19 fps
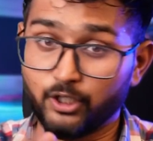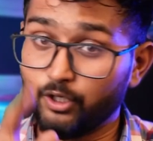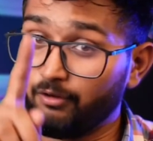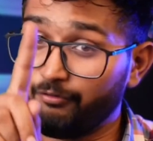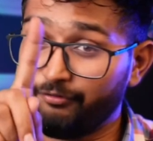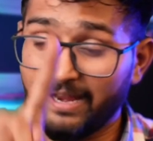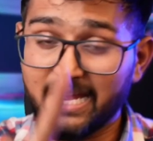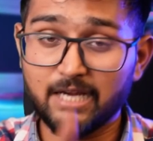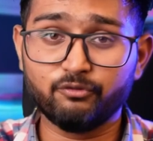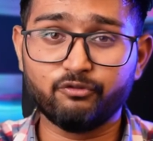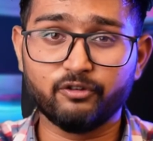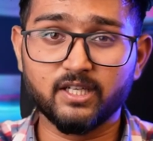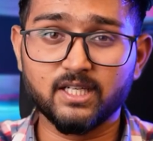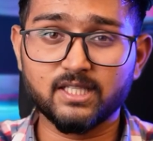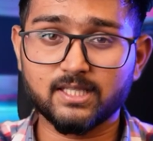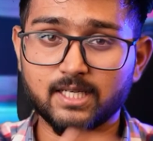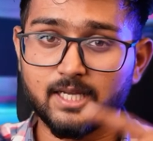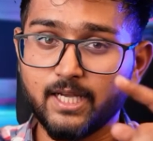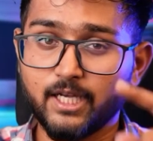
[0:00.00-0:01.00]
You'll fail
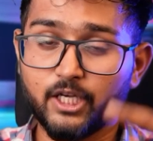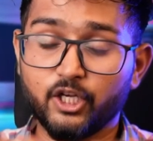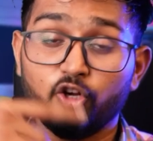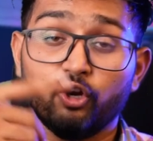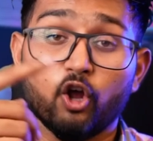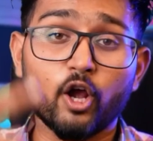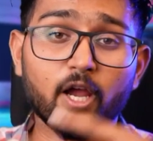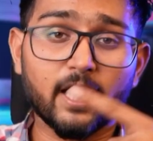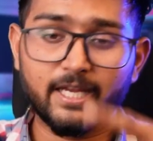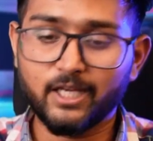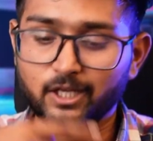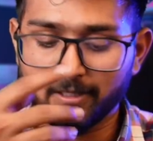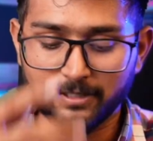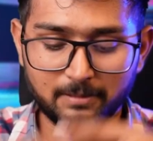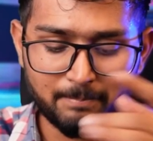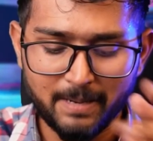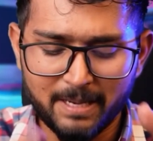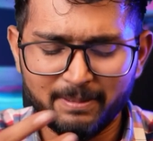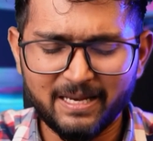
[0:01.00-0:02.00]
first,
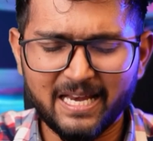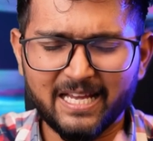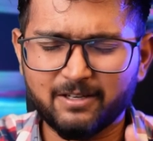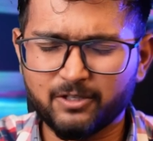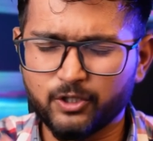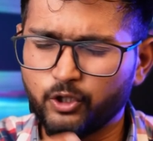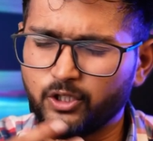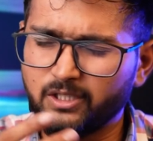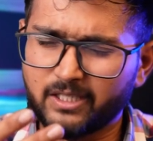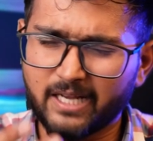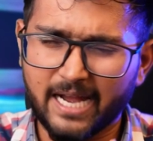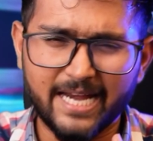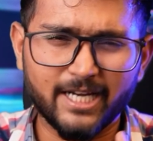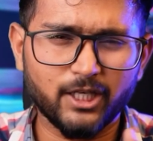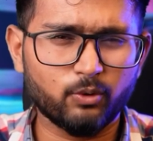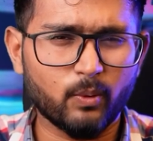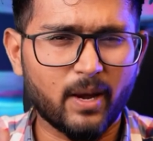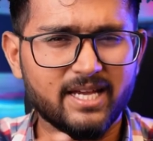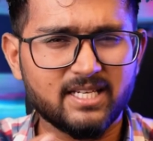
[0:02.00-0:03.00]
you'll try
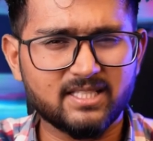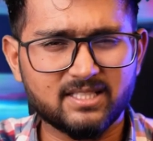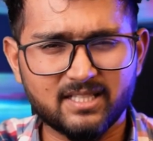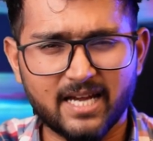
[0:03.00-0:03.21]
twice,